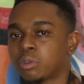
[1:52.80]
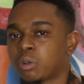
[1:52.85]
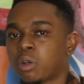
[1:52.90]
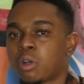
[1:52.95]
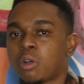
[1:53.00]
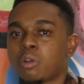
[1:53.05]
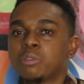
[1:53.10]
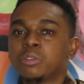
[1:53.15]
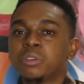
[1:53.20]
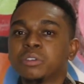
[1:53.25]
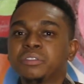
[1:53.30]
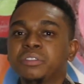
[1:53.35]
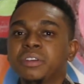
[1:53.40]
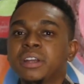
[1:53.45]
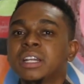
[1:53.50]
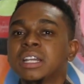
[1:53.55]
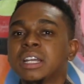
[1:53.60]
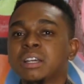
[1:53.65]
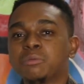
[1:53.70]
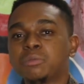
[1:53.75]
call your
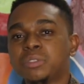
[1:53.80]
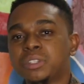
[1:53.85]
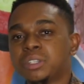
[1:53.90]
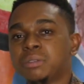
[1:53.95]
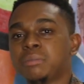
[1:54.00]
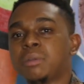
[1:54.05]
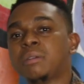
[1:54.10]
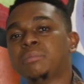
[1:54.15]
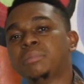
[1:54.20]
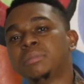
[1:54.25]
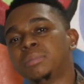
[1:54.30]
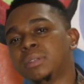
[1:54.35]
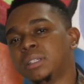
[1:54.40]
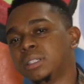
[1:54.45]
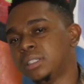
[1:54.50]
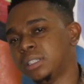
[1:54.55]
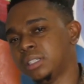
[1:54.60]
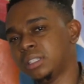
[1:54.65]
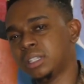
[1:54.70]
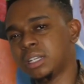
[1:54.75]
friend and wish him happy
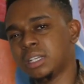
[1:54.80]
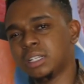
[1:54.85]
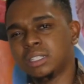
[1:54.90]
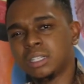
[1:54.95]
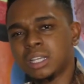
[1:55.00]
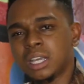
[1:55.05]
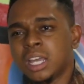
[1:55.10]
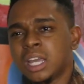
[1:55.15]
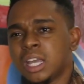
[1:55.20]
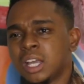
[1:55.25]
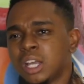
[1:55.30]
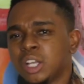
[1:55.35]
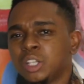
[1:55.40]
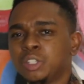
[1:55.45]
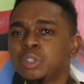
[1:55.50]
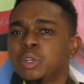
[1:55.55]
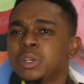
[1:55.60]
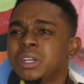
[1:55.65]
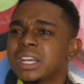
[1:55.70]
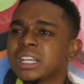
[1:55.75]
birthday, then
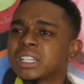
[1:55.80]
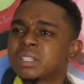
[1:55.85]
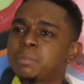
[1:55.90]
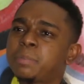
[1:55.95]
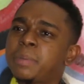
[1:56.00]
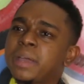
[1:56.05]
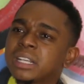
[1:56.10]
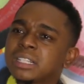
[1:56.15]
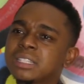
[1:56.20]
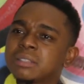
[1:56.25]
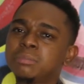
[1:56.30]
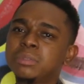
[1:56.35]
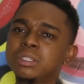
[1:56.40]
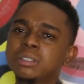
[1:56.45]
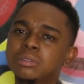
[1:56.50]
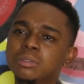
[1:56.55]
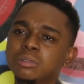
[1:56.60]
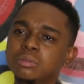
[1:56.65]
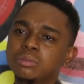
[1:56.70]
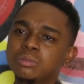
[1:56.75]
you don't expect me
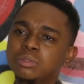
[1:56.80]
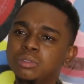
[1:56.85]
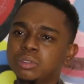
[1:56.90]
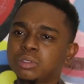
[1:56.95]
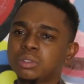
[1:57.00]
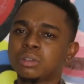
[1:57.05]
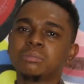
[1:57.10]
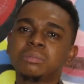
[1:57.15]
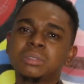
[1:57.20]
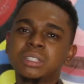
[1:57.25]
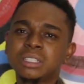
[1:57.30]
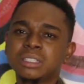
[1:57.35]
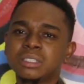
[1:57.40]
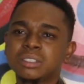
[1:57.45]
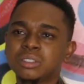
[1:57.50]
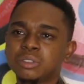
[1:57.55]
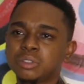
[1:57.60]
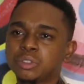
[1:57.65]
to do some things.